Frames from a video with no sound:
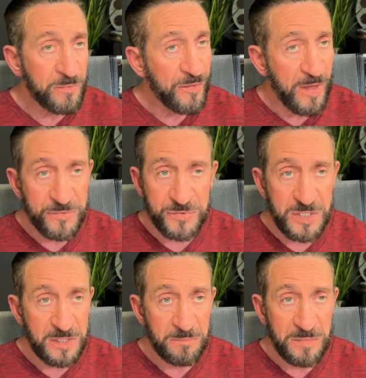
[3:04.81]
With others,
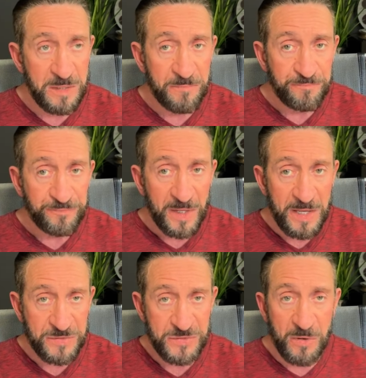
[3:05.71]
it can be
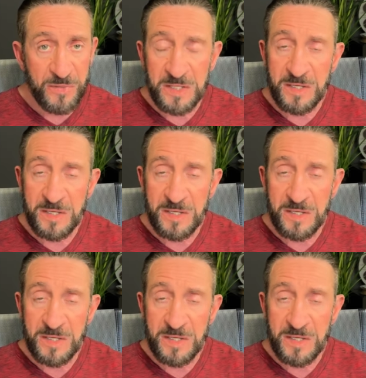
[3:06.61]
as though they